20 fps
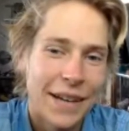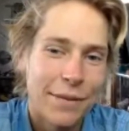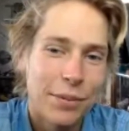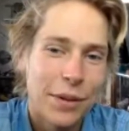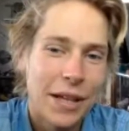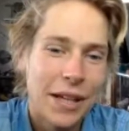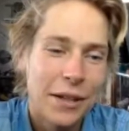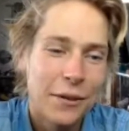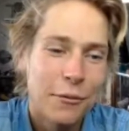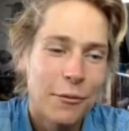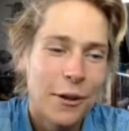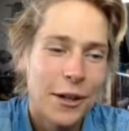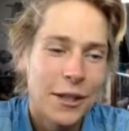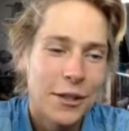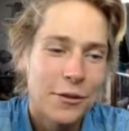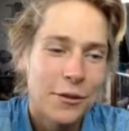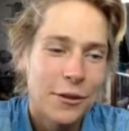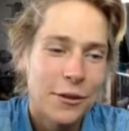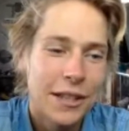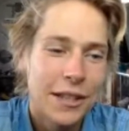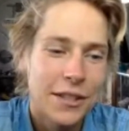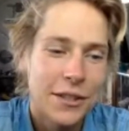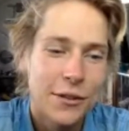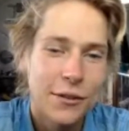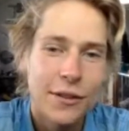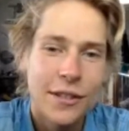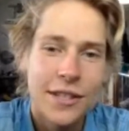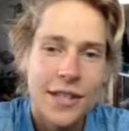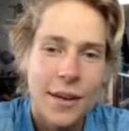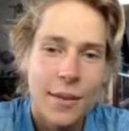I planted one tree as
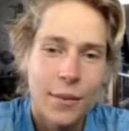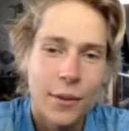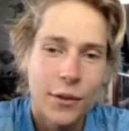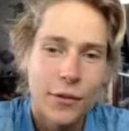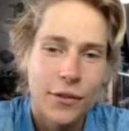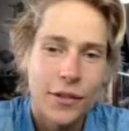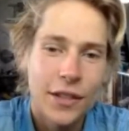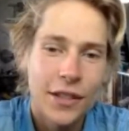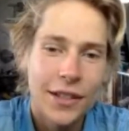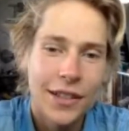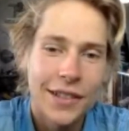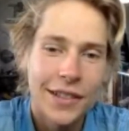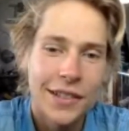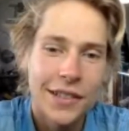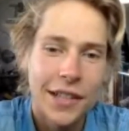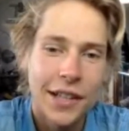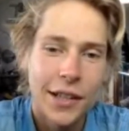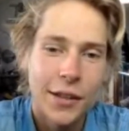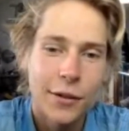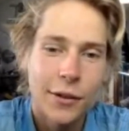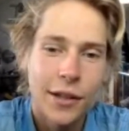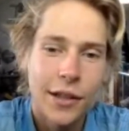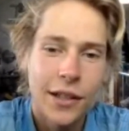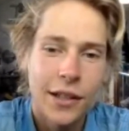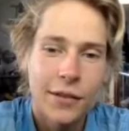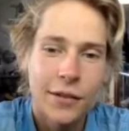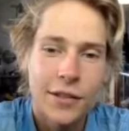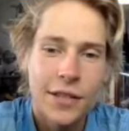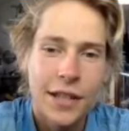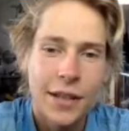soon as I moved here in
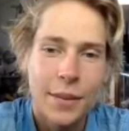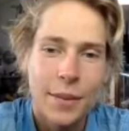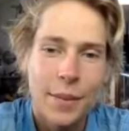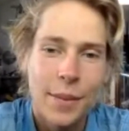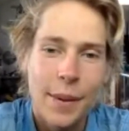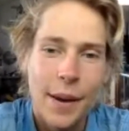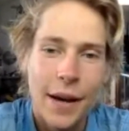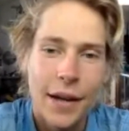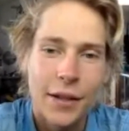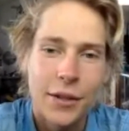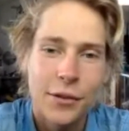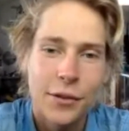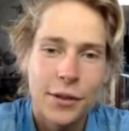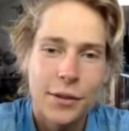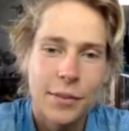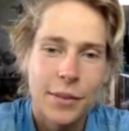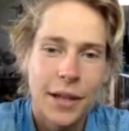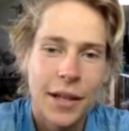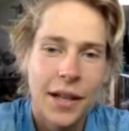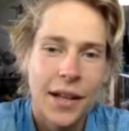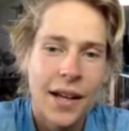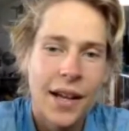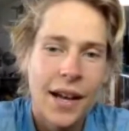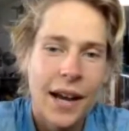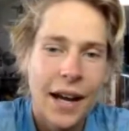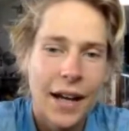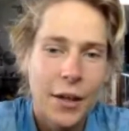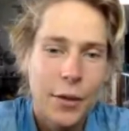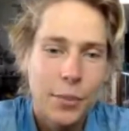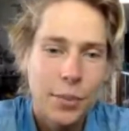January. It was like a pie tree, but
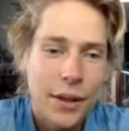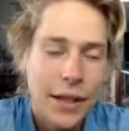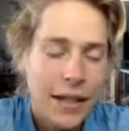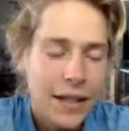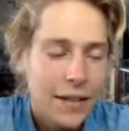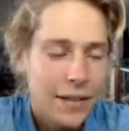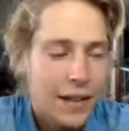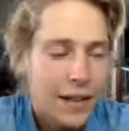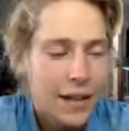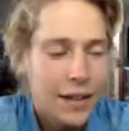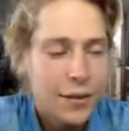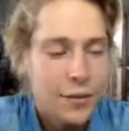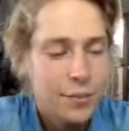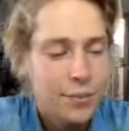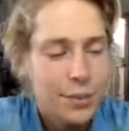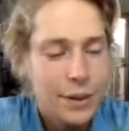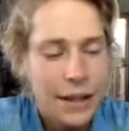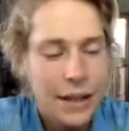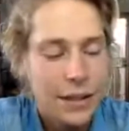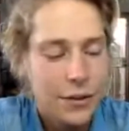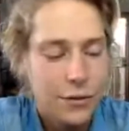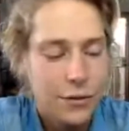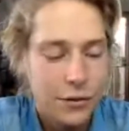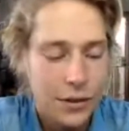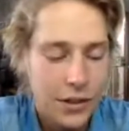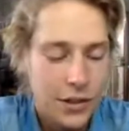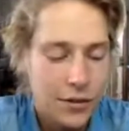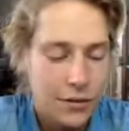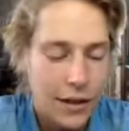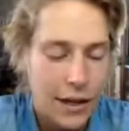I don't plant
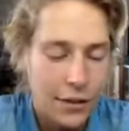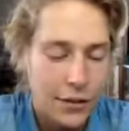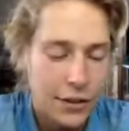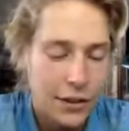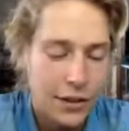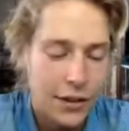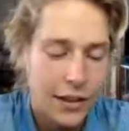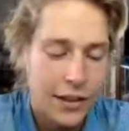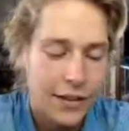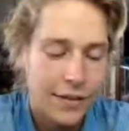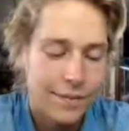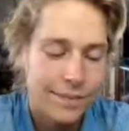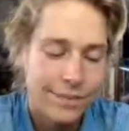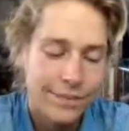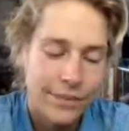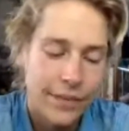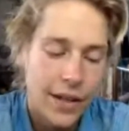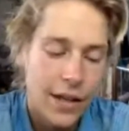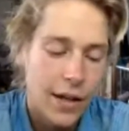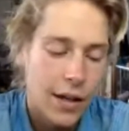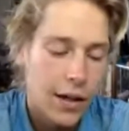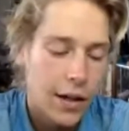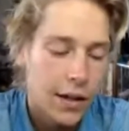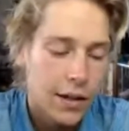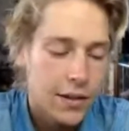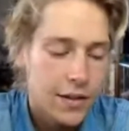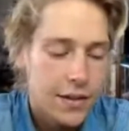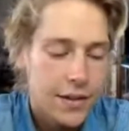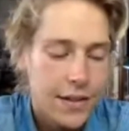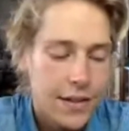trees around here
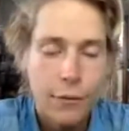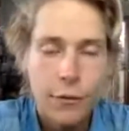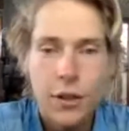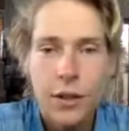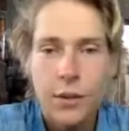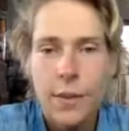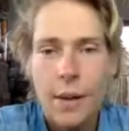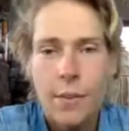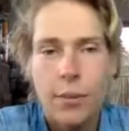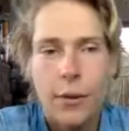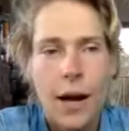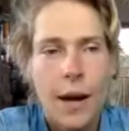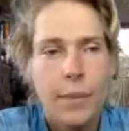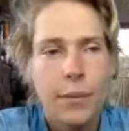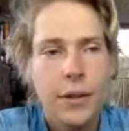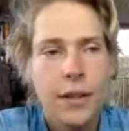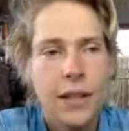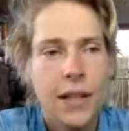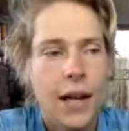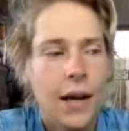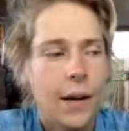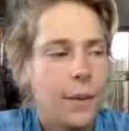because it's not really my property, and